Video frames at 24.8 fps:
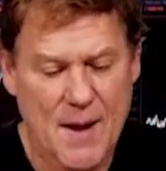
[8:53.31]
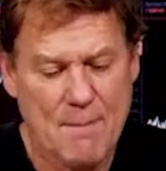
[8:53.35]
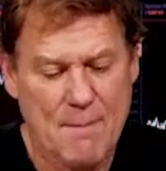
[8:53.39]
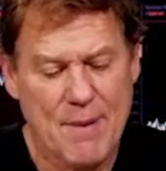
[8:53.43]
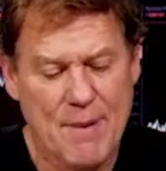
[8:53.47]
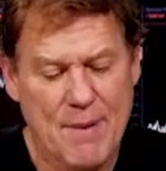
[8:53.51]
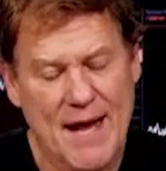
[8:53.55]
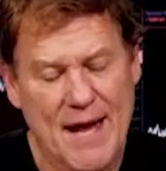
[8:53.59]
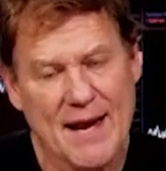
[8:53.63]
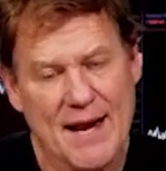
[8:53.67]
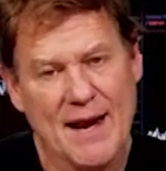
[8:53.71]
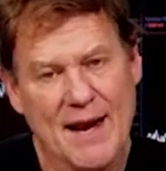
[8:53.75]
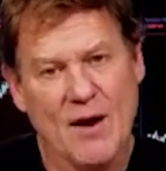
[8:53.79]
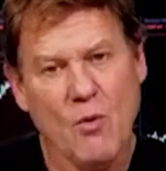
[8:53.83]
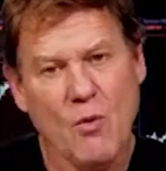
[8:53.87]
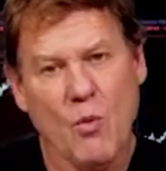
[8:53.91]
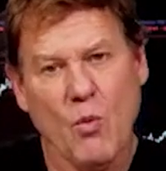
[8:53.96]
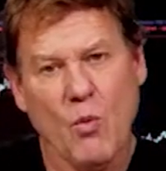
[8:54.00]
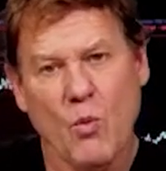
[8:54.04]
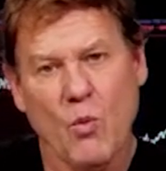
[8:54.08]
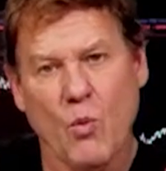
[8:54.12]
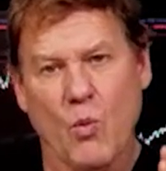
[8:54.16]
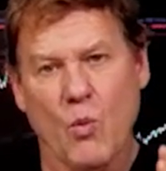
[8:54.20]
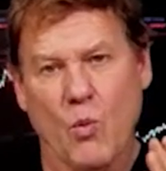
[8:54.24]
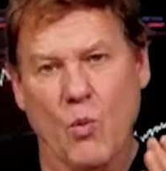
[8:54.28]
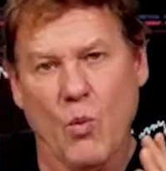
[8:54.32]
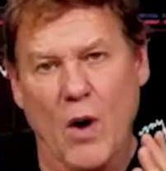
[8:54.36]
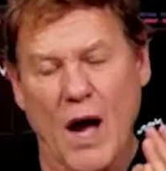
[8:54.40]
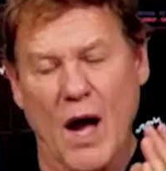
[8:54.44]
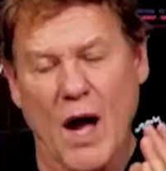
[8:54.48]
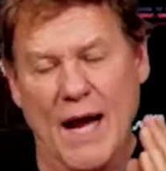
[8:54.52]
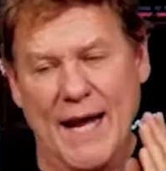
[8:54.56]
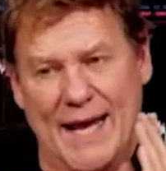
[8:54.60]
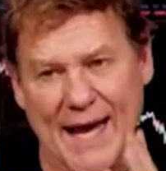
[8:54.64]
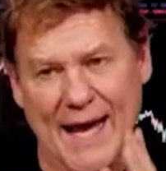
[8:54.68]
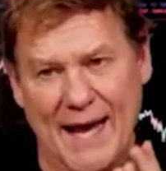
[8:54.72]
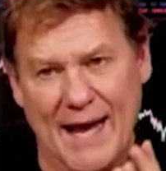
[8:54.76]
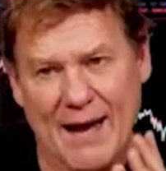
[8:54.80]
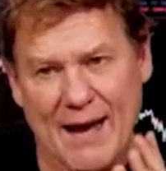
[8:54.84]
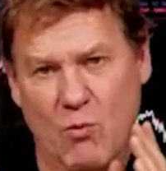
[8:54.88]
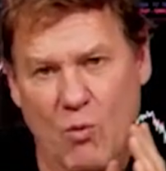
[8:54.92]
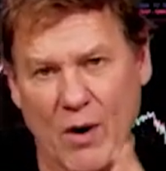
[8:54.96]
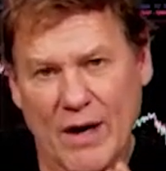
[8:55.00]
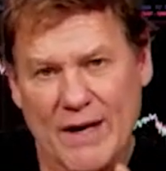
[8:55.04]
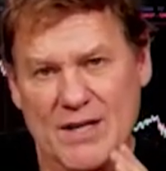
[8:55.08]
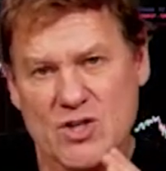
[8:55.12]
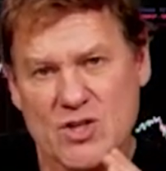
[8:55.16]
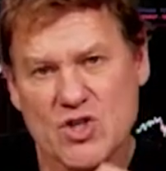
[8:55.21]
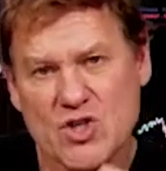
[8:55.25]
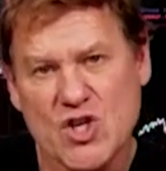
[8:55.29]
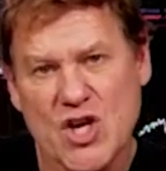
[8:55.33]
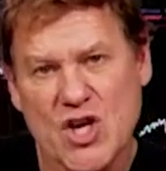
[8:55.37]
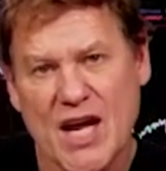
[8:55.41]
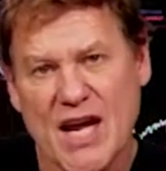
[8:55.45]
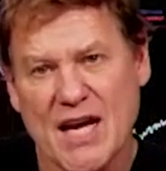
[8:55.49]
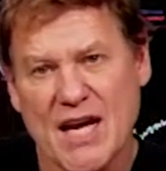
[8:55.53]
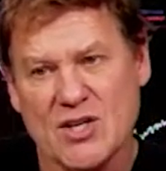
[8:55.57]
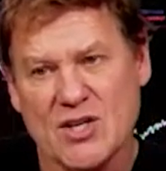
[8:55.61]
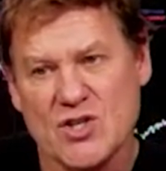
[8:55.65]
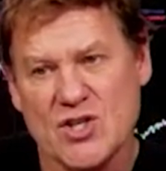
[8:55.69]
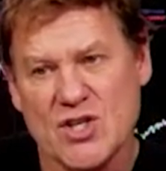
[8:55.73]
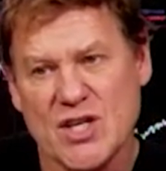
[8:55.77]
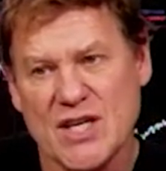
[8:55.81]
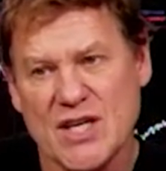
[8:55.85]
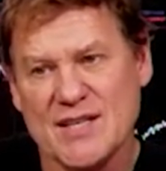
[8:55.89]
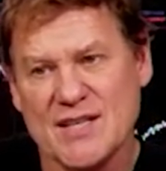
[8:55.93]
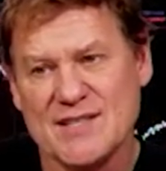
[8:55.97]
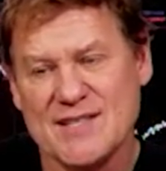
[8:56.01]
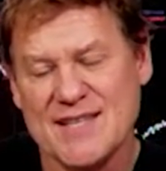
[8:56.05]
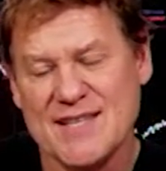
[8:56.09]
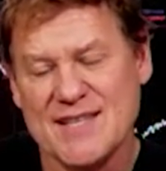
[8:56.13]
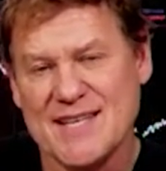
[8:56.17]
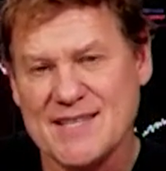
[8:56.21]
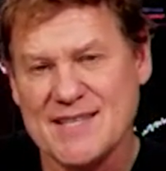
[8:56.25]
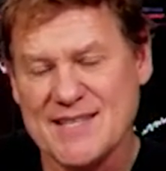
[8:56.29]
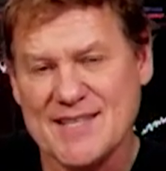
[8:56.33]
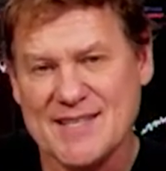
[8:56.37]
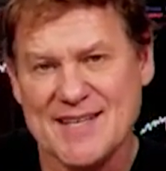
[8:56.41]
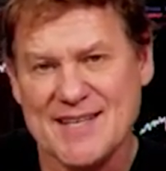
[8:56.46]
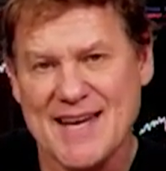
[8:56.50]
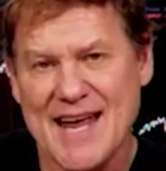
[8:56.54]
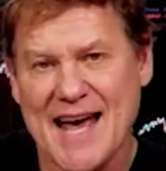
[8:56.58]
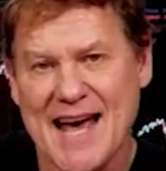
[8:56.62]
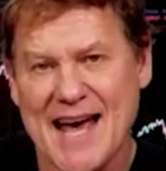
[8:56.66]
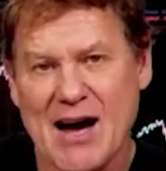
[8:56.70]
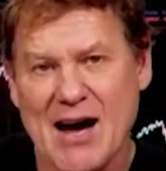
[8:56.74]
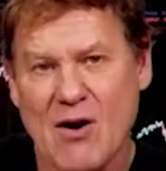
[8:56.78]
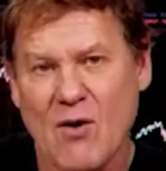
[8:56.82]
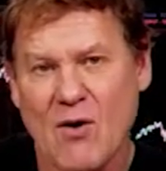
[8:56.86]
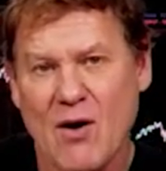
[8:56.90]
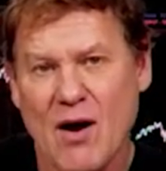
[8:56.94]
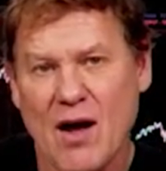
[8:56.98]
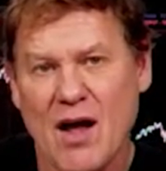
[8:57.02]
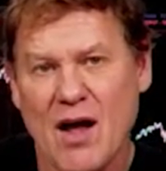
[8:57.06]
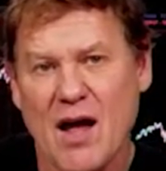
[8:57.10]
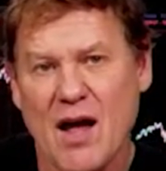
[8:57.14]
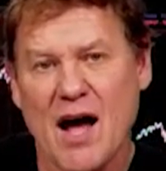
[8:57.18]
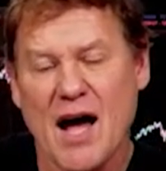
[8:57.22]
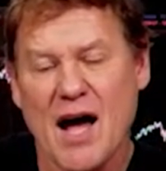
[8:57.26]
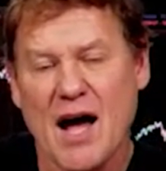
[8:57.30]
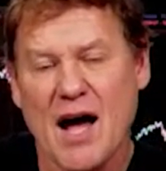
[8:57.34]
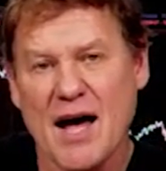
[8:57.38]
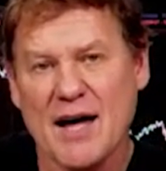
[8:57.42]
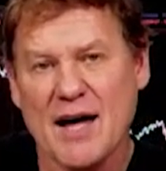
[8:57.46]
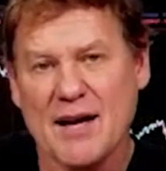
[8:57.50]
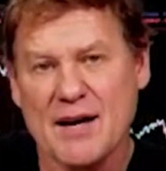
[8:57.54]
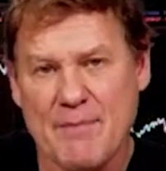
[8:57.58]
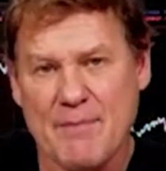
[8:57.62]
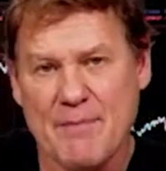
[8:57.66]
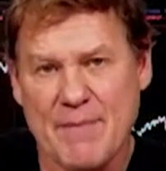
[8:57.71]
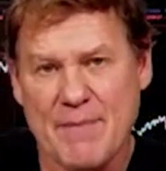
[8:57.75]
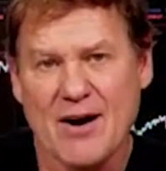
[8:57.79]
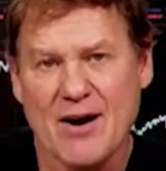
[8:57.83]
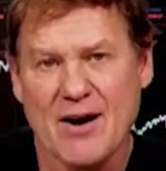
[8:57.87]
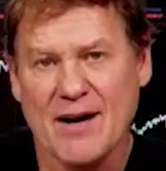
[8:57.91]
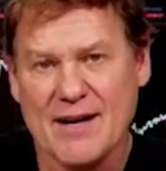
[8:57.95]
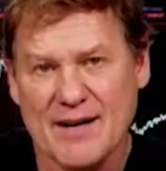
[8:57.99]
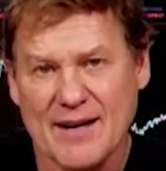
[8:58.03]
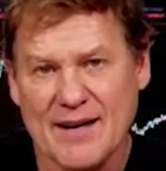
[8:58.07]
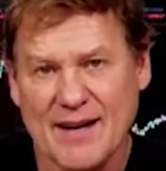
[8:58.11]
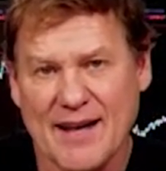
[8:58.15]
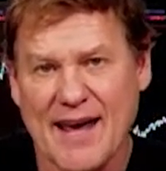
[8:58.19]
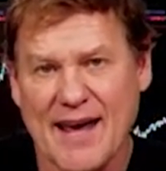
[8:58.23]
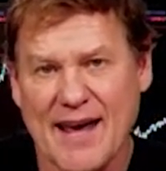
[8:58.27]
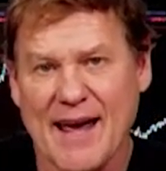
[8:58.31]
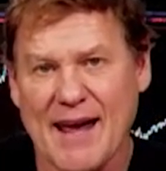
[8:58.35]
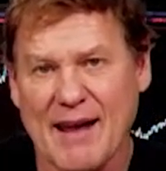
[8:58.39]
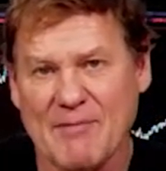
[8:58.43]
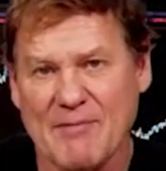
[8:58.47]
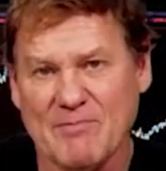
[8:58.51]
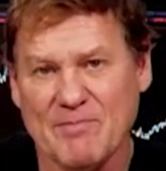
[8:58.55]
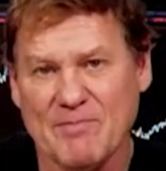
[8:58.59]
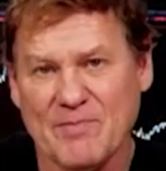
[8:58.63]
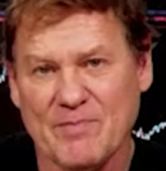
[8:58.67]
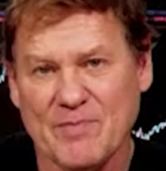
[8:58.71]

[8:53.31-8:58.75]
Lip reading: But again, what has changed is this is now an American game.